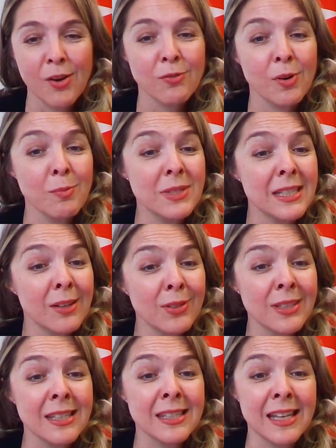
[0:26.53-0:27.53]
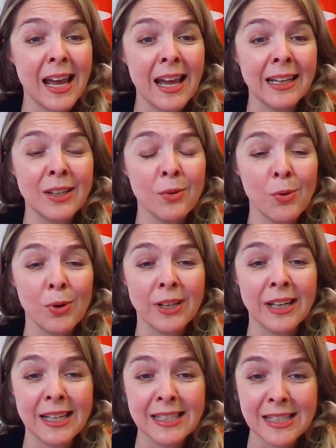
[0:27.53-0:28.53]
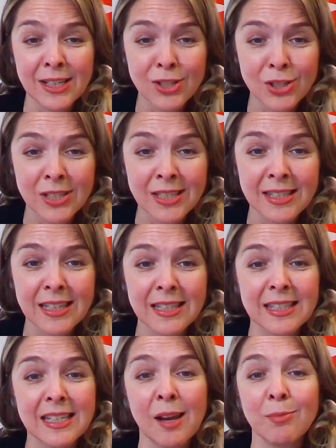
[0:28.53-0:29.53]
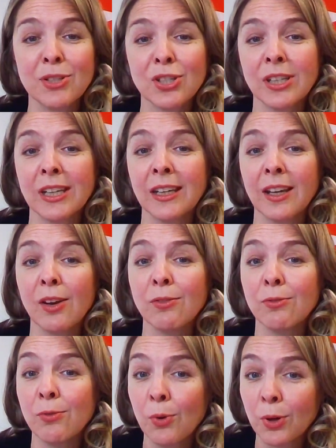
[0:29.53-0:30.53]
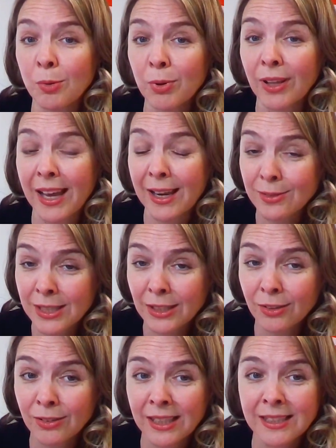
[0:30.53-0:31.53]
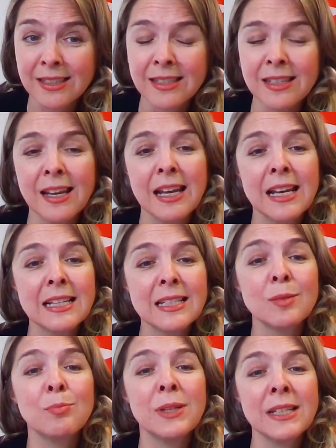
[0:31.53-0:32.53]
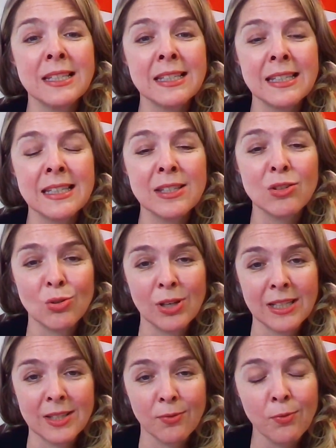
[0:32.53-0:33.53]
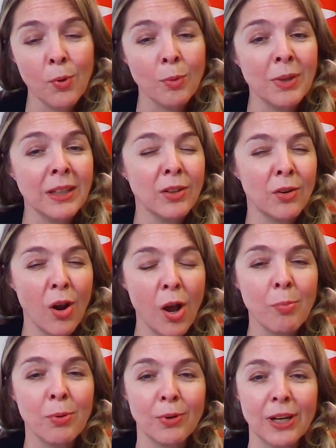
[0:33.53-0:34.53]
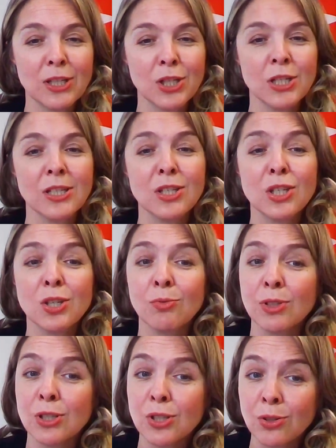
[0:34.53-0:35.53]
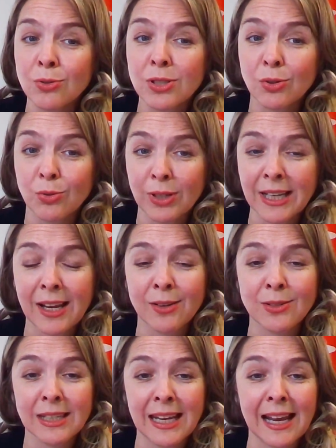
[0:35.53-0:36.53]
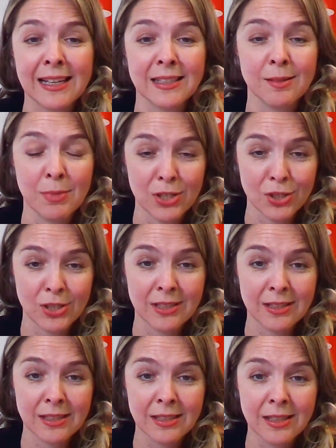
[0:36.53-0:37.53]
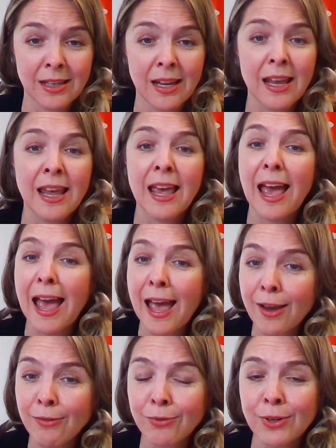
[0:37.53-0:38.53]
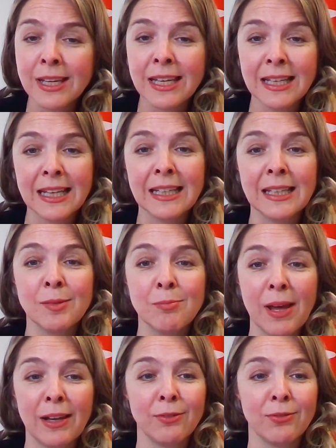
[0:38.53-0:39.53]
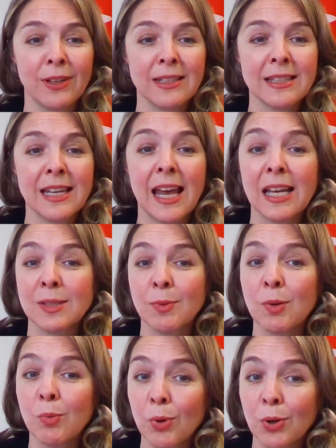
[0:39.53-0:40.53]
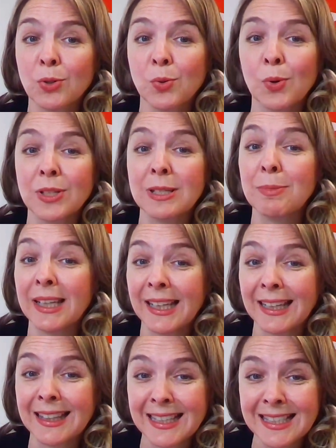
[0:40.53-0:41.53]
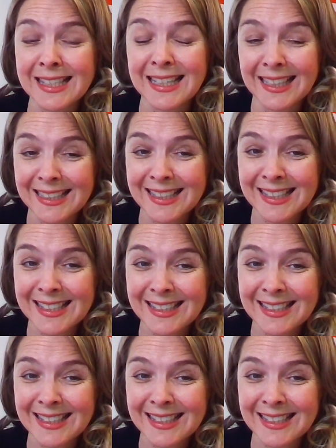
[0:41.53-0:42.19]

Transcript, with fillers: from civil society organizations establishing affordable housing units to businesses transforming their operations to reduce greenhouse gas emissions. Every Canadian benefits as we work towards meeting these needs.